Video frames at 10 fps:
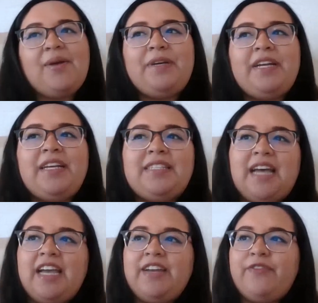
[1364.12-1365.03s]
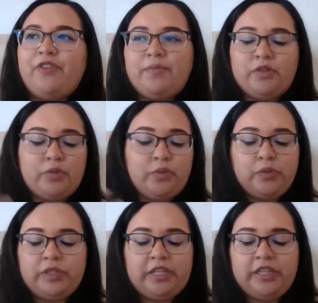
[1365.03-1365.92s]
But aside from the
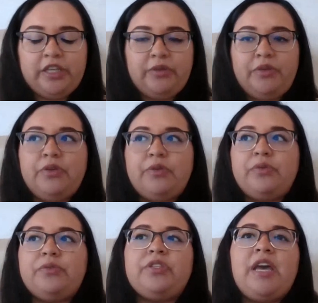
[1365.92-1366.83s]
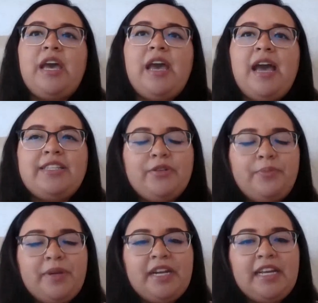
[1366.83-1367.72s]
tooling that you use, has
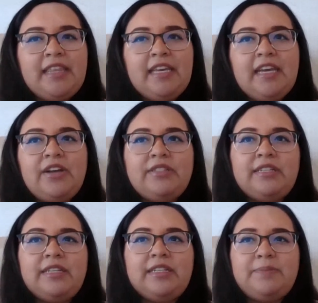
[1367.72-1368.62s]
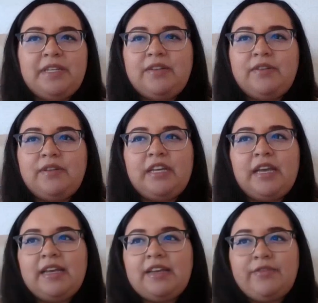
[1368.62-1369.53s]
there been anything else that has been
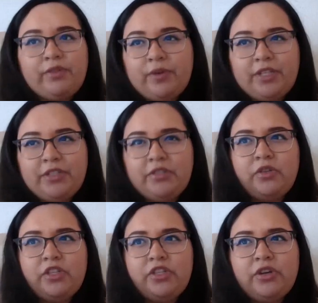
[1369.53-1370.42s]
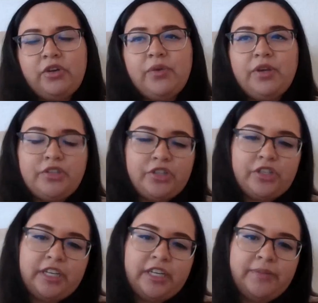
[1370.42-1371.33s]
influential in your career
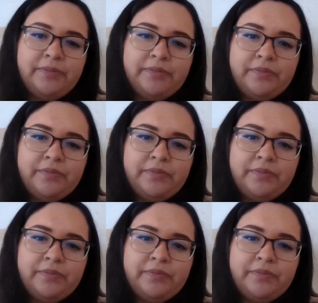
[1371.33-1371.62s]
journey?